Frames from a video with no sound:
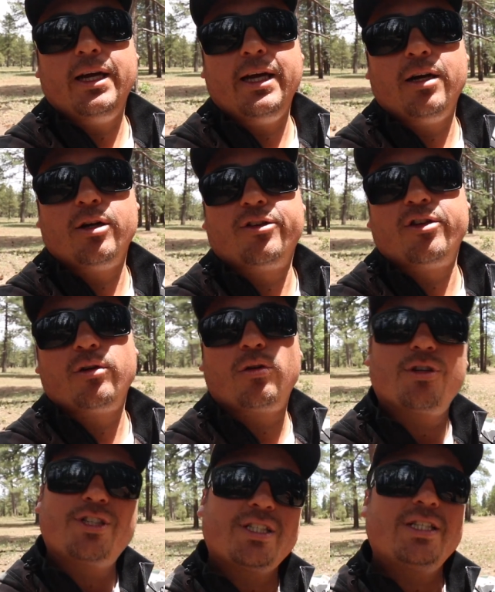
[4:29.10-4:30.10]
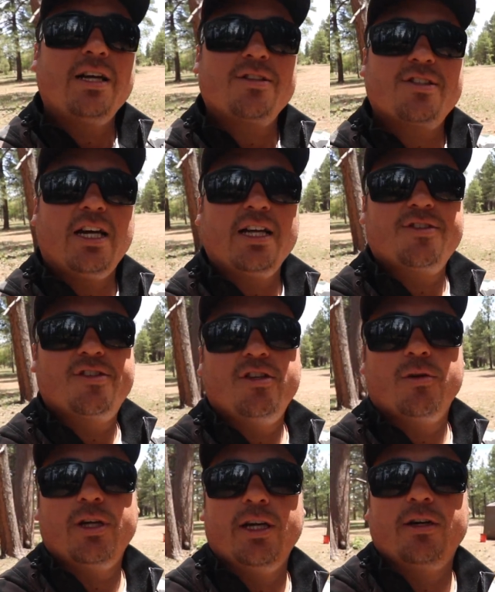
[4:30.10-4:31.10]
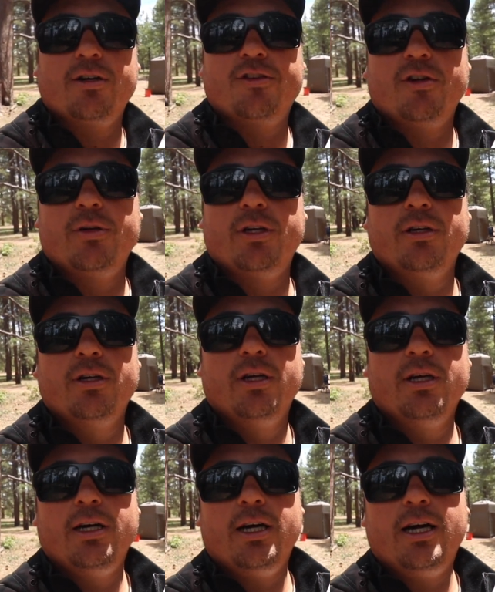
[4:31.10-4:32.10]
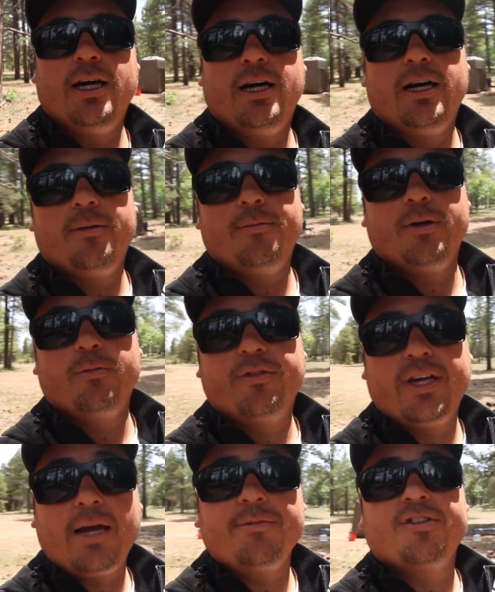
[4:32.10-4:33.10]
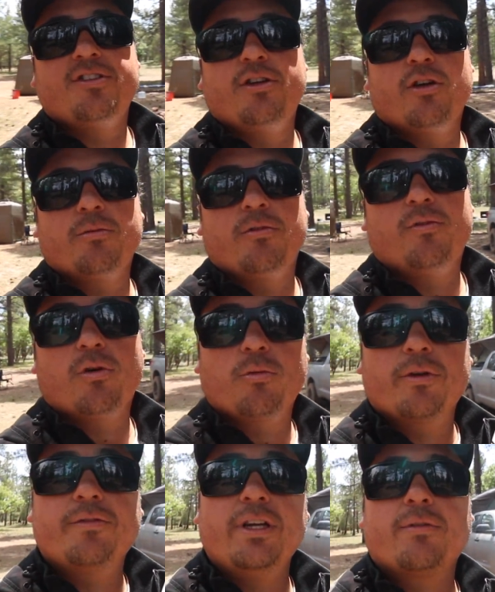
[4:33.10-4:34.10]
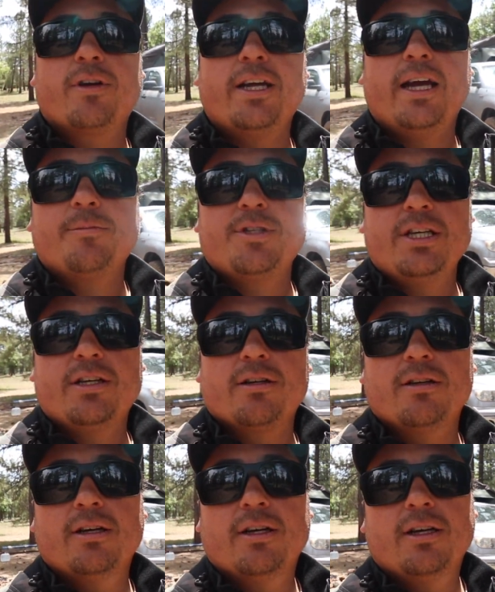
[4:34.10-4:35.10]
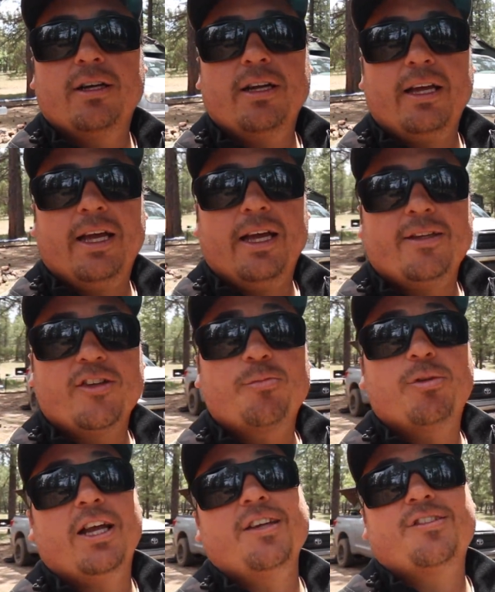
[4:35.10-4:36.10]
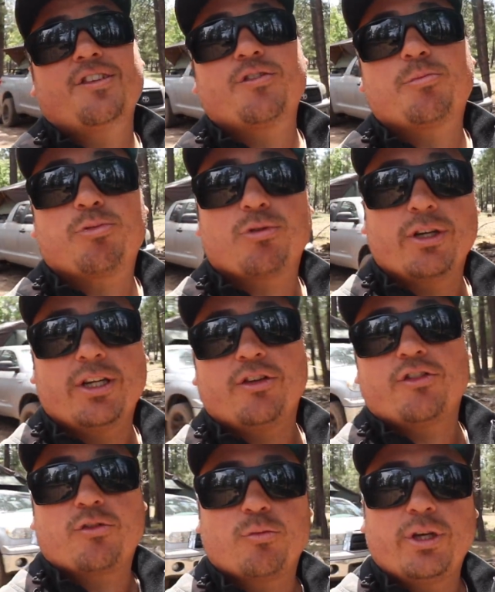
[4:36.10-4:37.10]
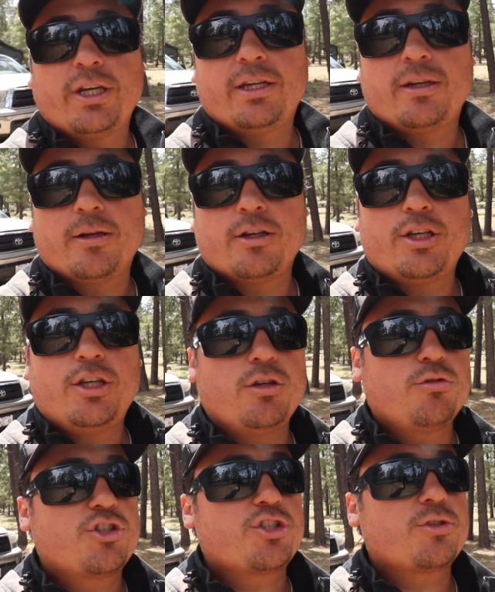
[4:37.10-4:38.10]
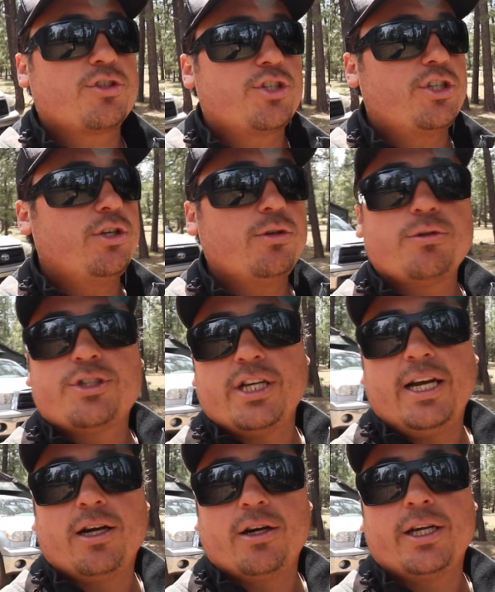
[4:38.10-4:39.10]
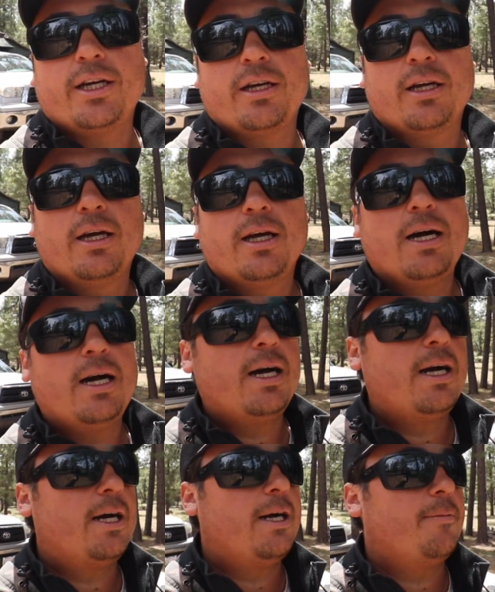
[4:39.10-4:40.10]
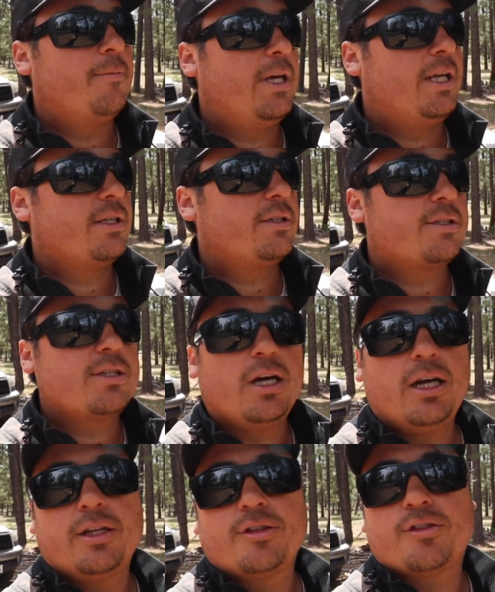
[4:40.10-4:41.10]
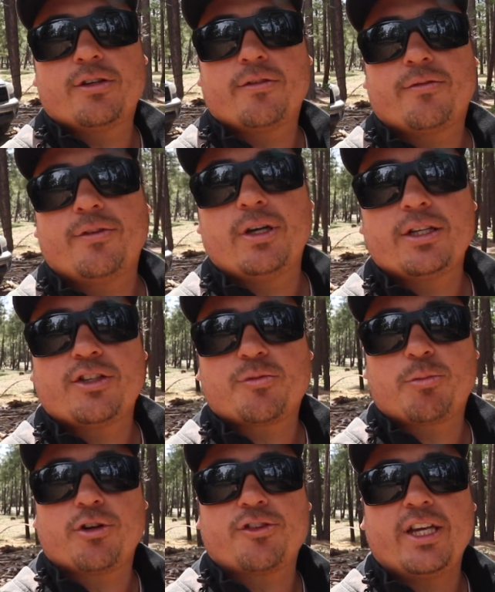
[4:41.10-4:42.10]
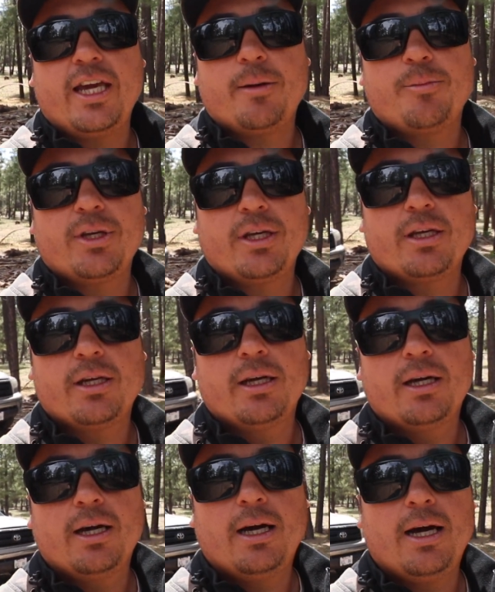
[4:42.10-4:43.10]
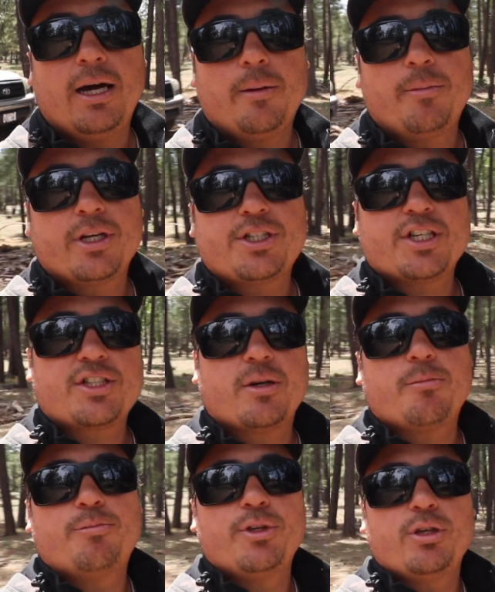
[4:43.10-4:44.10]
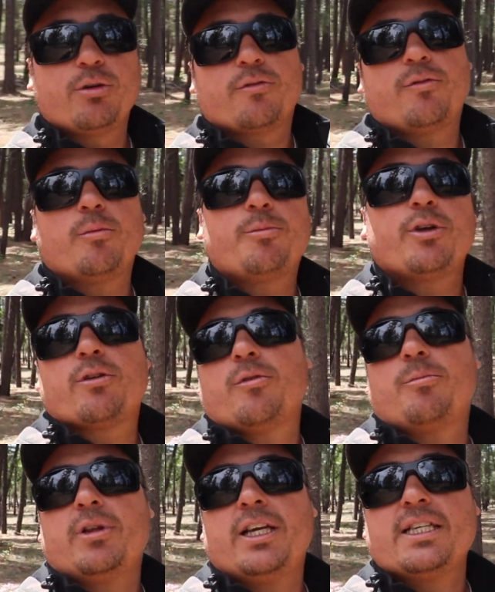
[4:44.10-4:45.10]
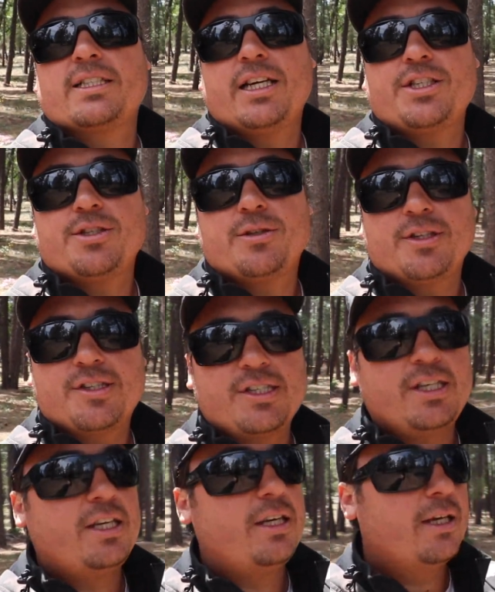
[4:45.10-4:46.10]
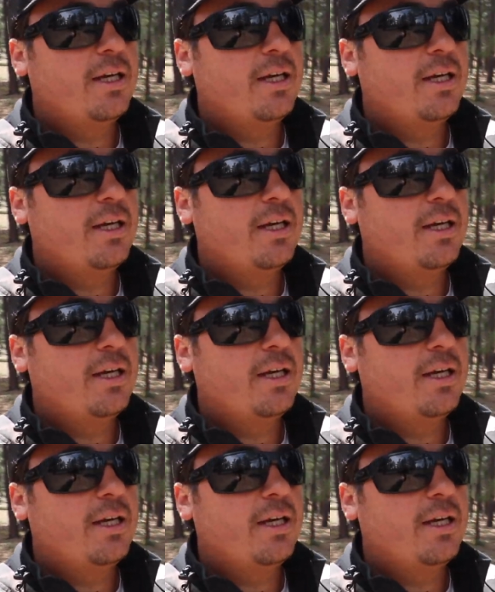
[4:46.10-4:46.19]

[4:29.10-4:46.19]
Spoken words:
Arizona, or just outside Sedona, Arizona. And we've camped in Sedona before, but we've never camped here. And this place is pretty sweet. Huge area, and tons of dispersed camping. But just a beautiful place, as you can see.